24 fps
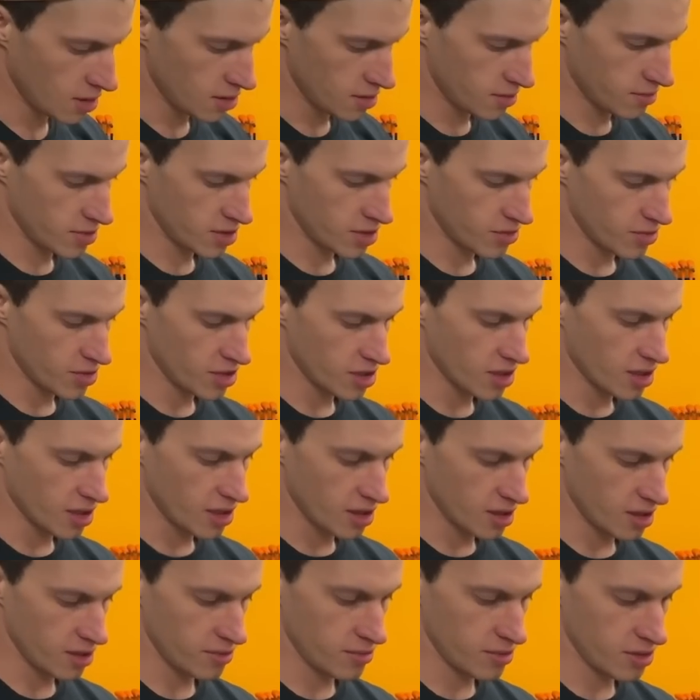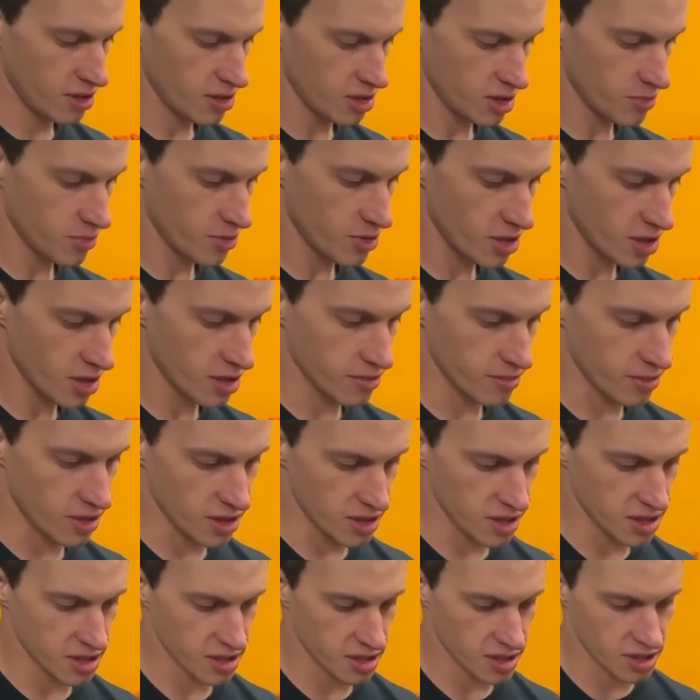Once we're done with the air spring,
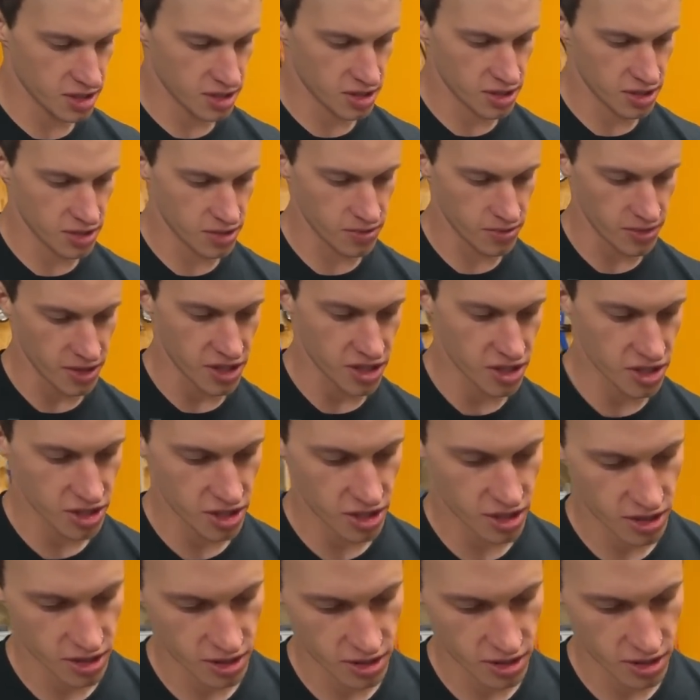we'll just switch